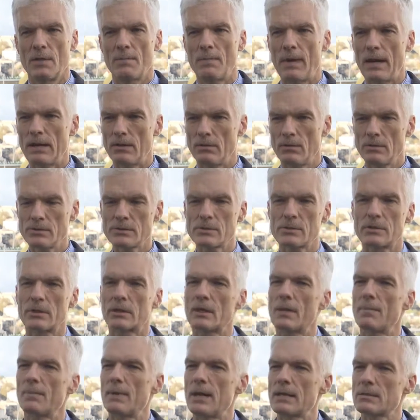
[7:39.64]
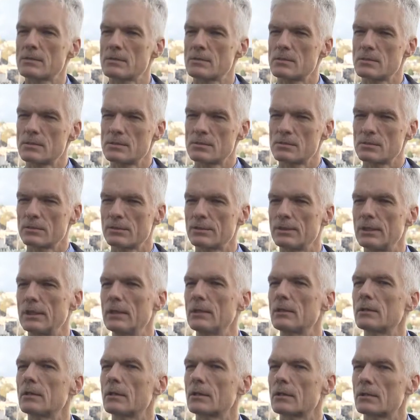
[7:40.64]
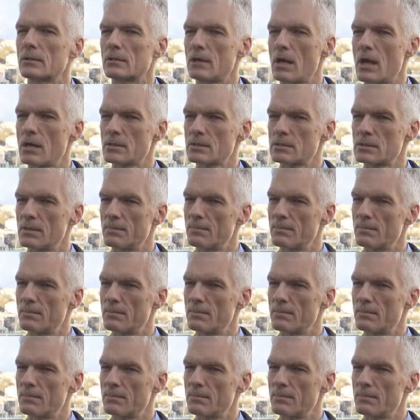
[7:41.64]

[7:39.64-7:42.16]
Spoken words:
but also the capacity to think across